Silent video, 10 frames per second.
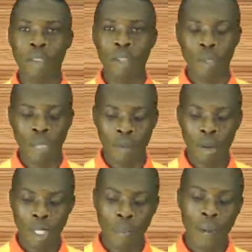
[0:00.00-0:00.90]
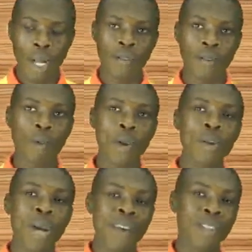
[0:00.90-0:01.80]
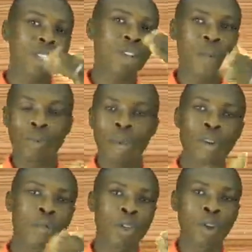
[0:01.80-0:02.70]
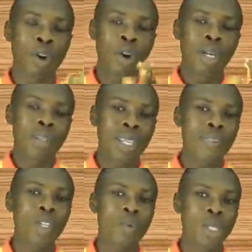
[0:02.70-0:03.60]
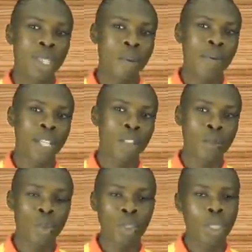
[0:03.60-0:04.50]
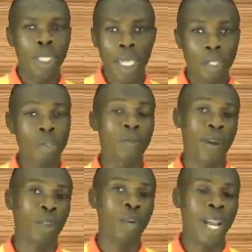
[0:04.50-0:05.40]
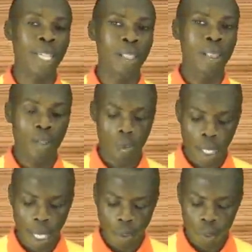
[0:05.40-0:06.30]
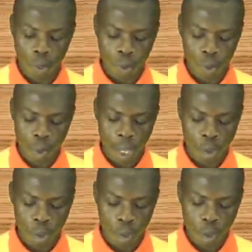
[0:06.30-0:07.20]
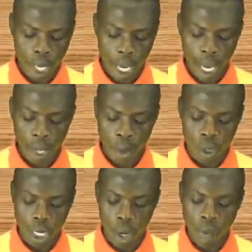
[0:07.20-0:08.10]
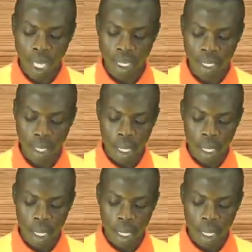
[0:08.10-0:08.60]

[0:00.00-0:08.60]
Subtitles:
3 to give us minus 4. So when you have the denominator and numerator giving you 0 by substitution, then you factorize to get to where you are going. I hope that is